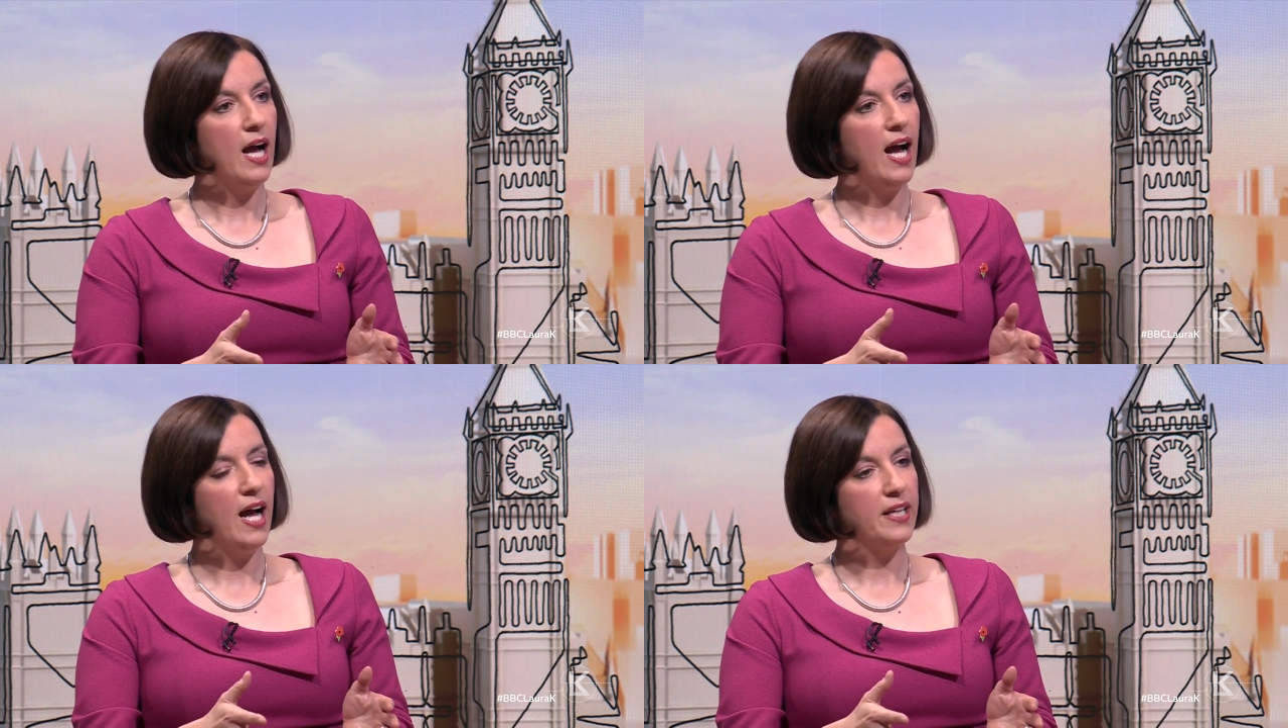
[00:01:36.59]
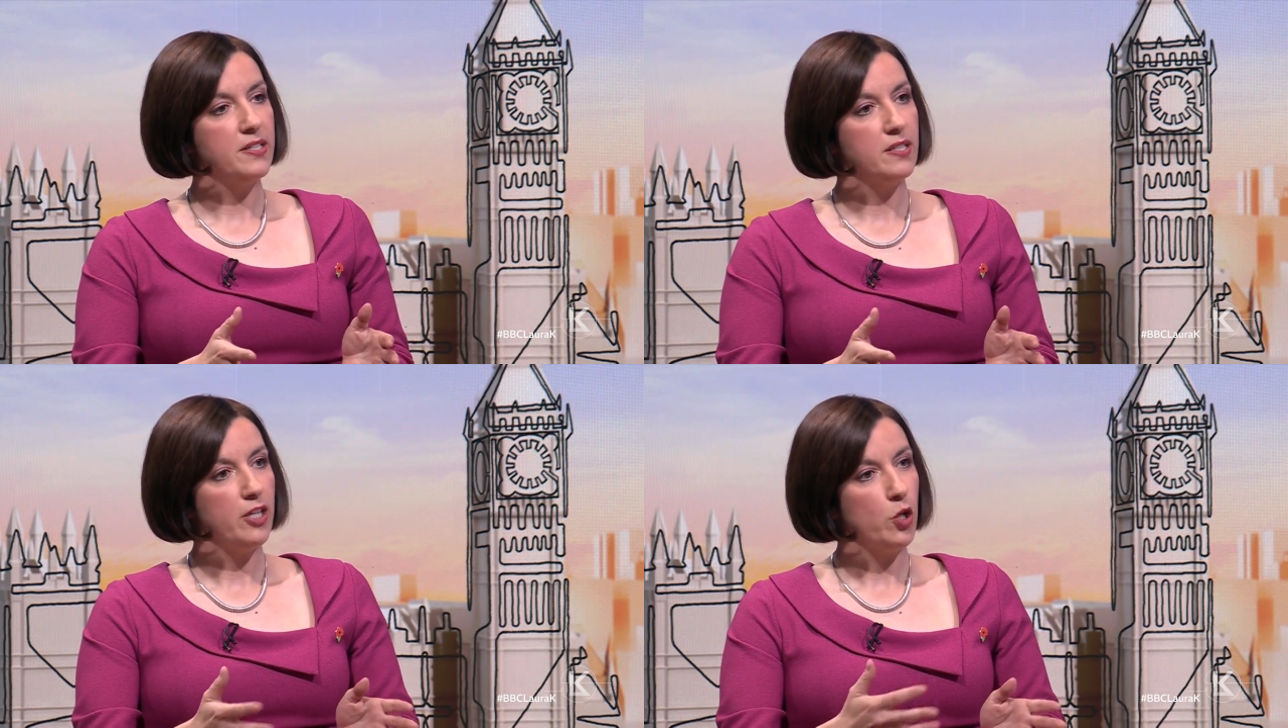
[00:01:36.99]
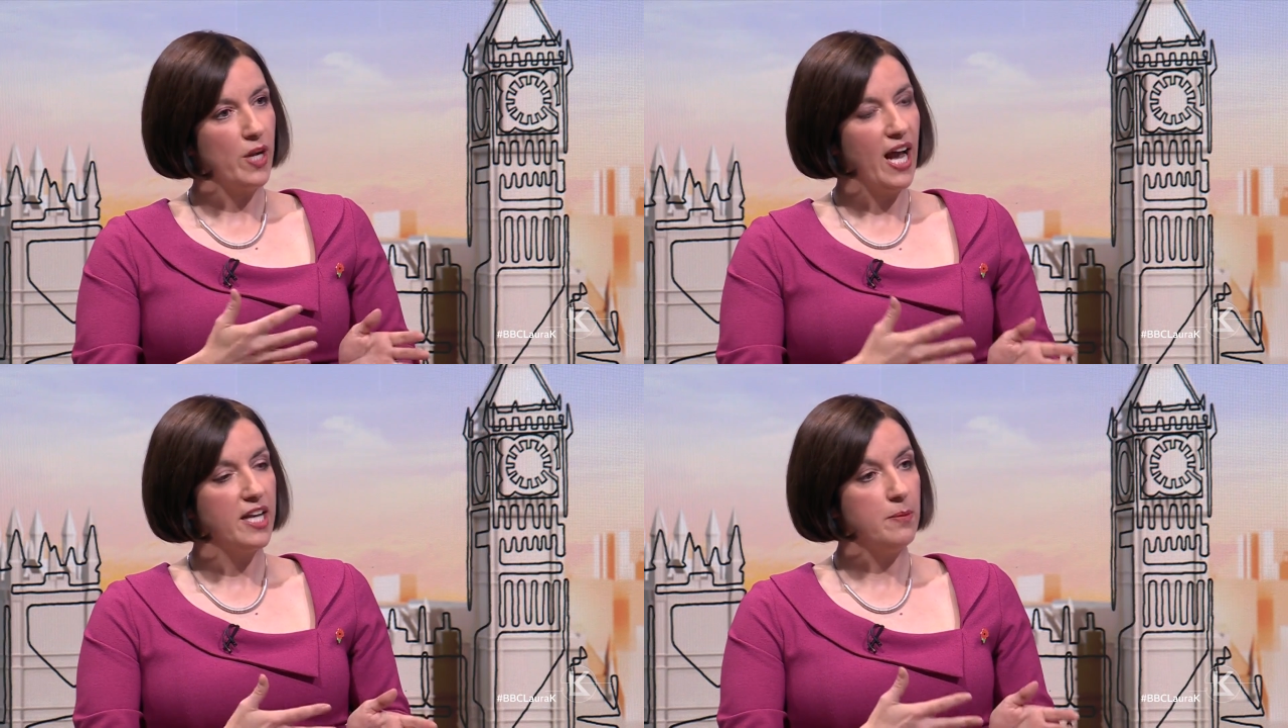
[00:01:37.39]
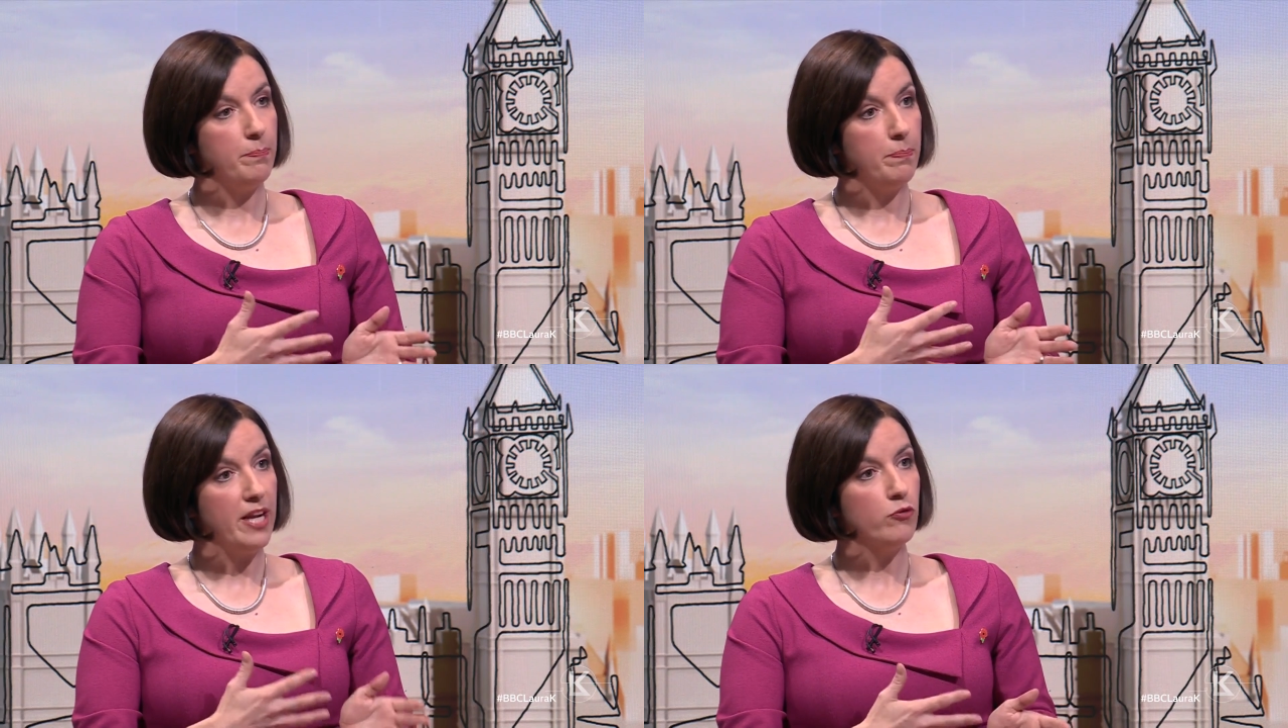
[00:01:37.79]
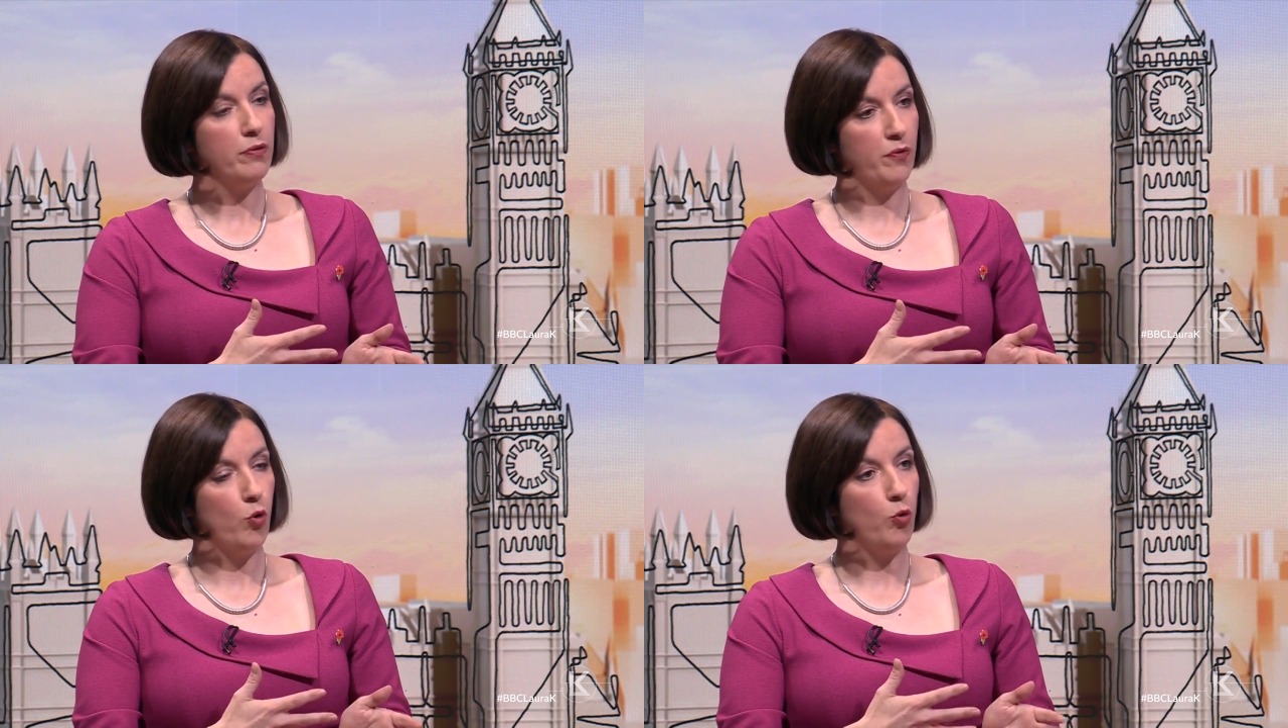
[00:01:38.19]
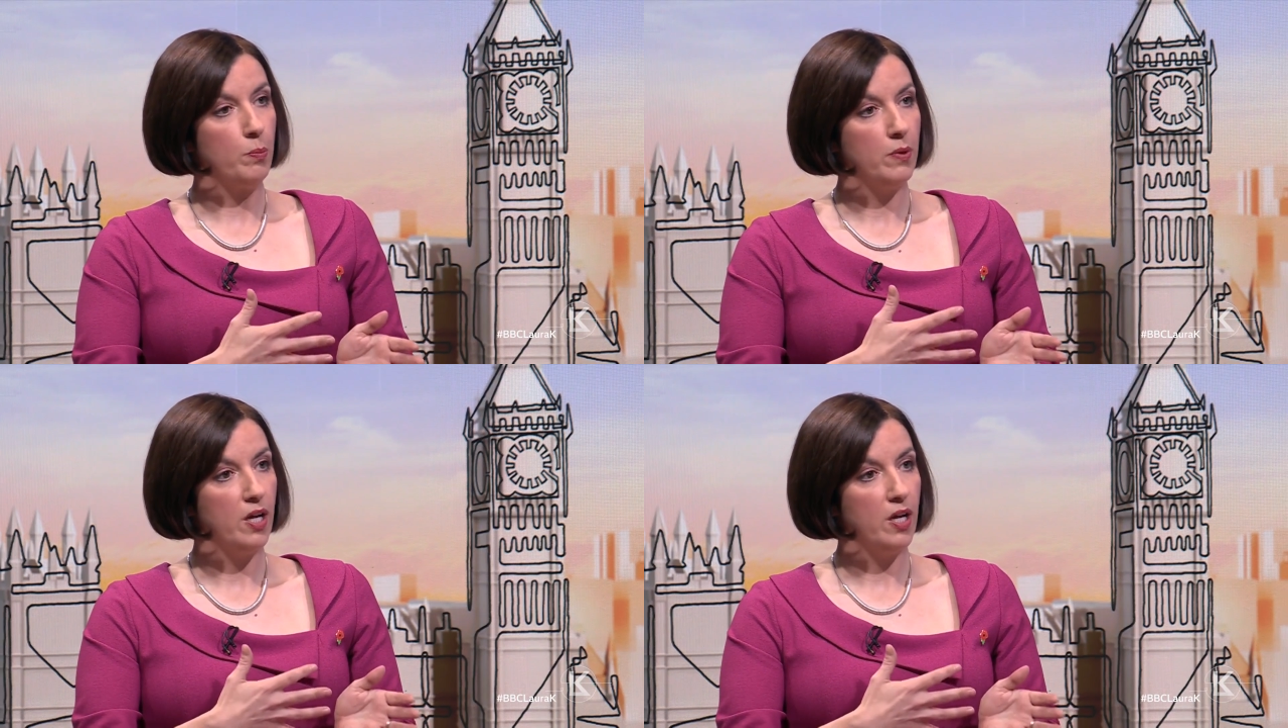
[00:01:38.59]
And, you know, we had a big reform